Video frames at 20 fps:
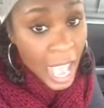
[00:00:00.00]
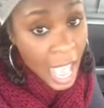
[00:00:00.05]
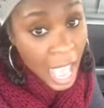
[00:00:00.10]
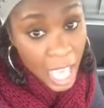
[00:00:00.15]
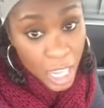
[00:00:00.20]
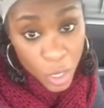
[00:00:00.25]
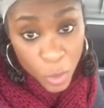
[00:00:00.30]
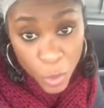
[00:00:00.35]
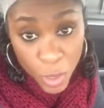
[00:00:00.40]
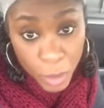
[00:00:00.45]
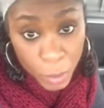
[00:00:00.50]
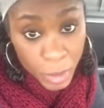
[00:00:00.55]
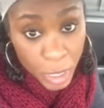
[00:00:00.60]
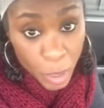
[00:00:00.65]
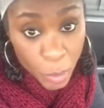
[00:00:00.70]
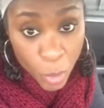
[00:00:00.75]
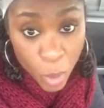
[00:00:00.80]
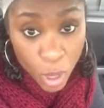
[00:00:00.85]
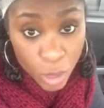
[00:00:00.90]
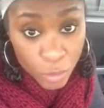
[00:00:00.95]
I don't want to be
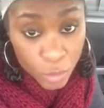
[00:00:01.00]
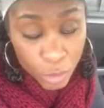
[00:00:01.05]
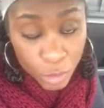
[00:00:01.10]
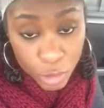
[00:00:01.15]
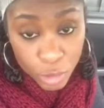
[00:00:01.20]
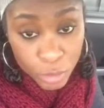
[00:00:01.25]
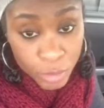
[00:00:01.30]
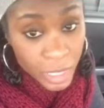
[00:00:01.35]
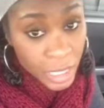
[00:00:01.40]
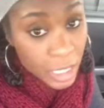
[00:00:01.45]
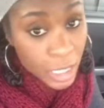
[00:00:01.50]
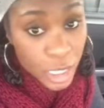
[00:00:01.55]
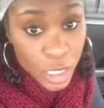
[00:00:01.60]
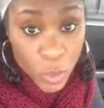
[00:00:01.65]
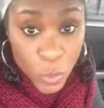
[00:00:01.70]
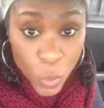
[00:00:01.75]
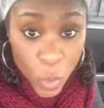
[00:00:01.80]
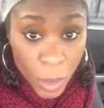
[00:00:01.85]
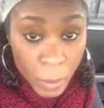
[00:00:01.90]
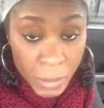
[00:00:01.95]
a part of a group that
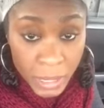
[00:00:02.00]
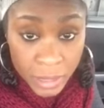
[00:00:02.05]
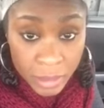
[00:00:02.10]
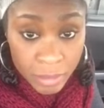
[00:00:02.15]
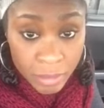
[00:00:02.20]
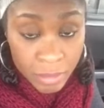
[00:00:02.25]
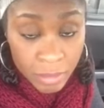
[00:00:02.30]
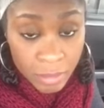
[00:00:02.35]
doesn't want me.